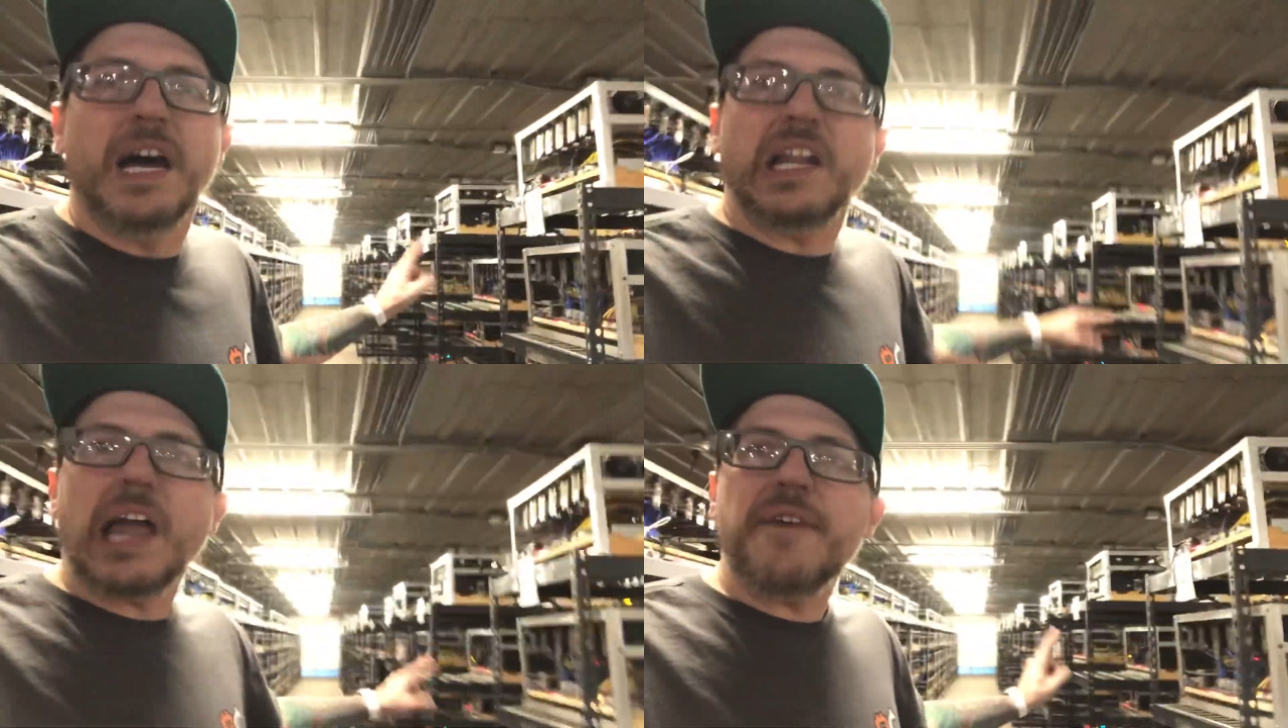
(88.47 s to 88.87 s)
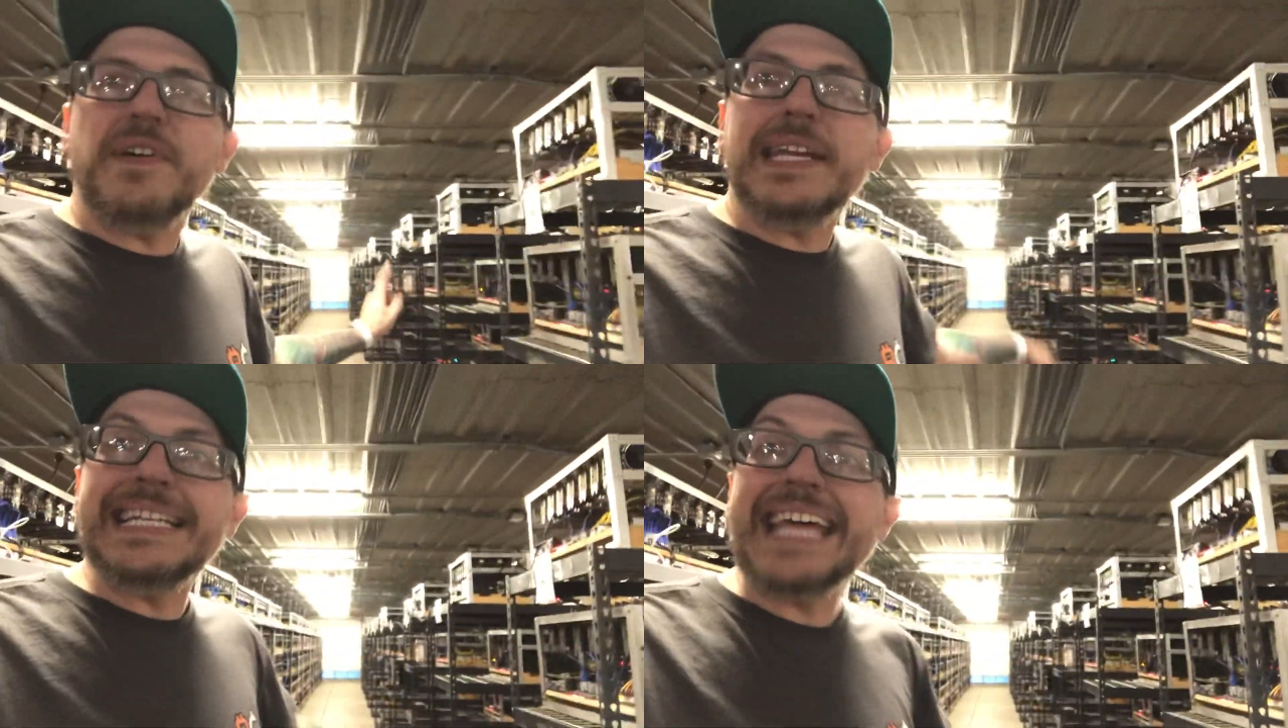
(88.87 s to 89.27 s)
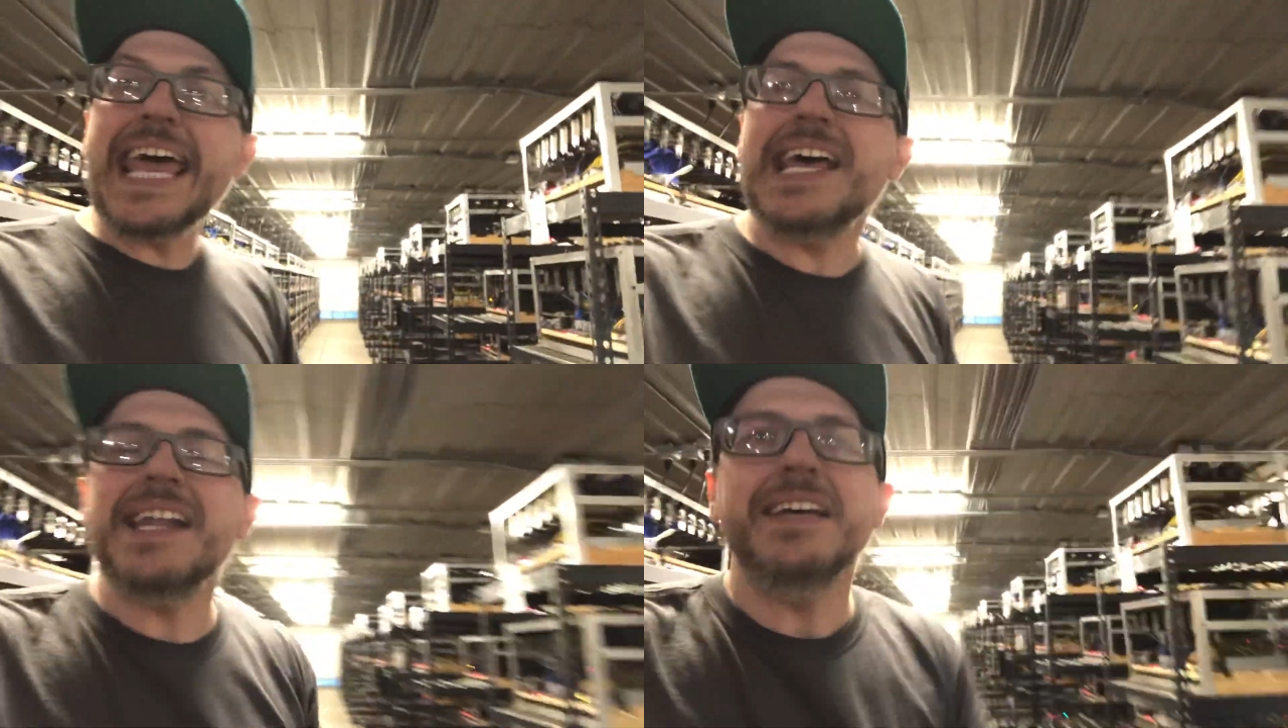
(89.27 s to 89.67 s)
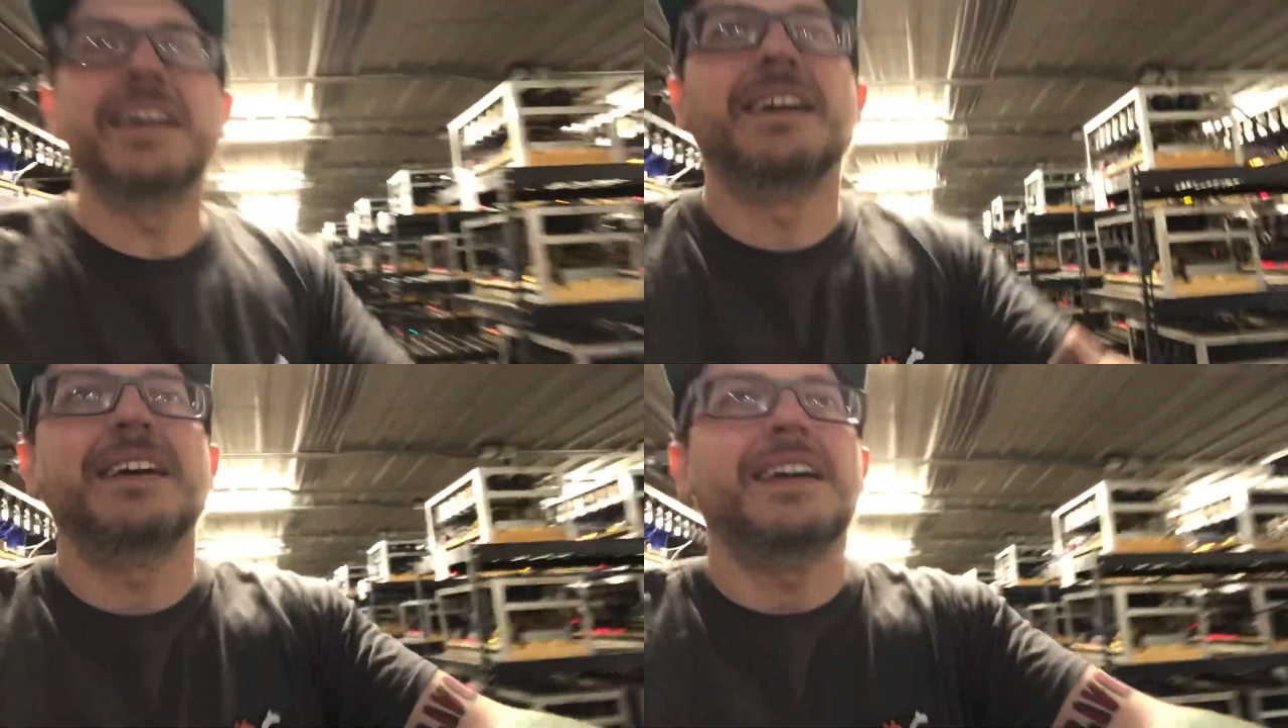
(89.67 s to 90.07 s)
11, and 10
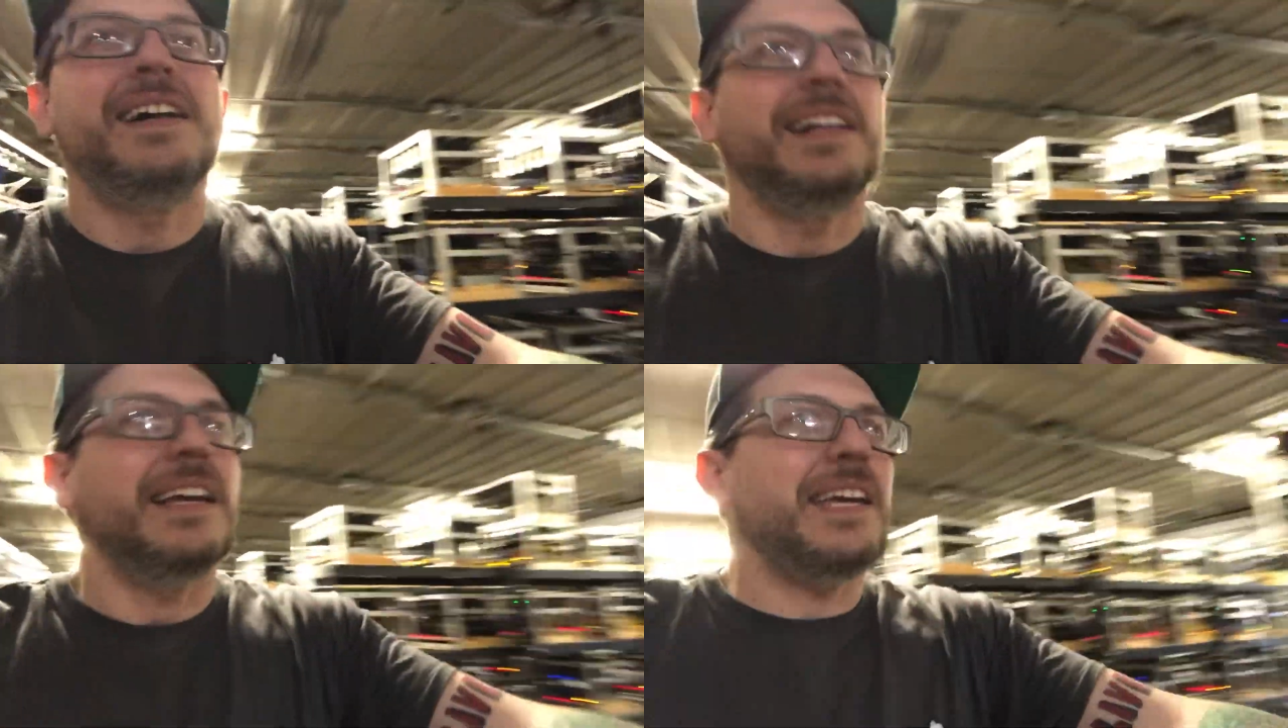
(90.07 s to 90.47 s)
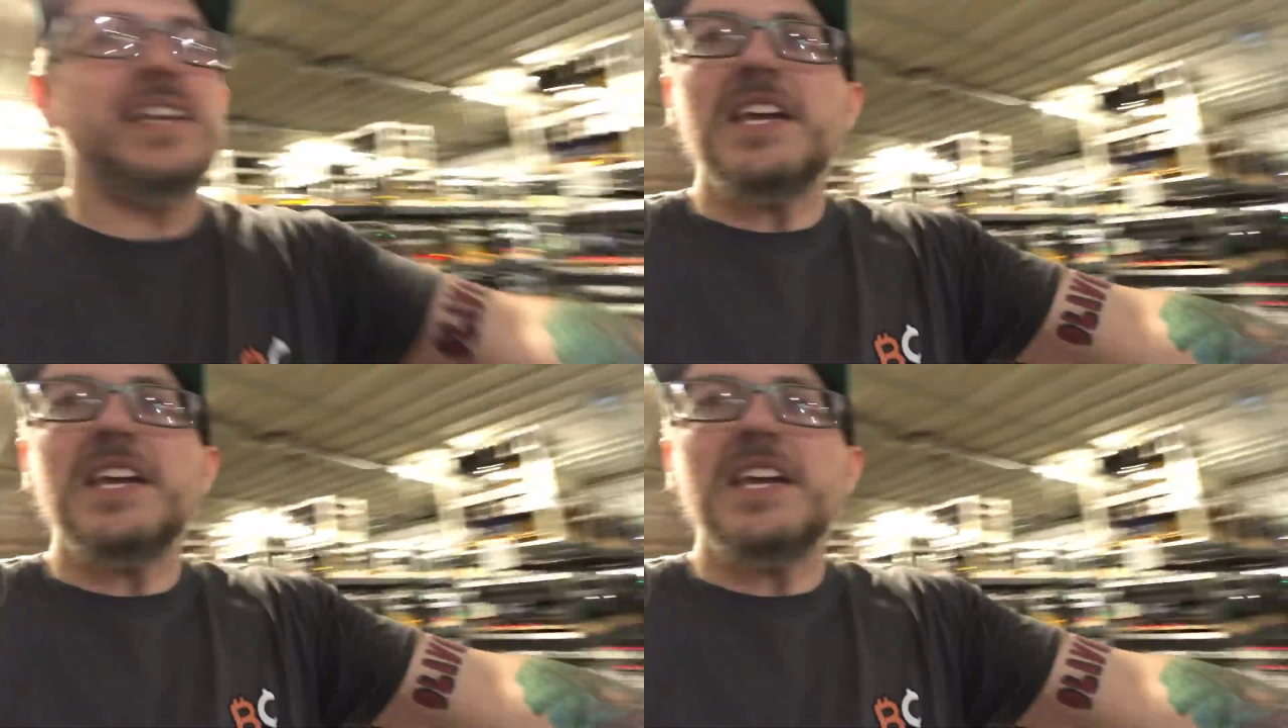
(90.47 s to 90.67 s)
into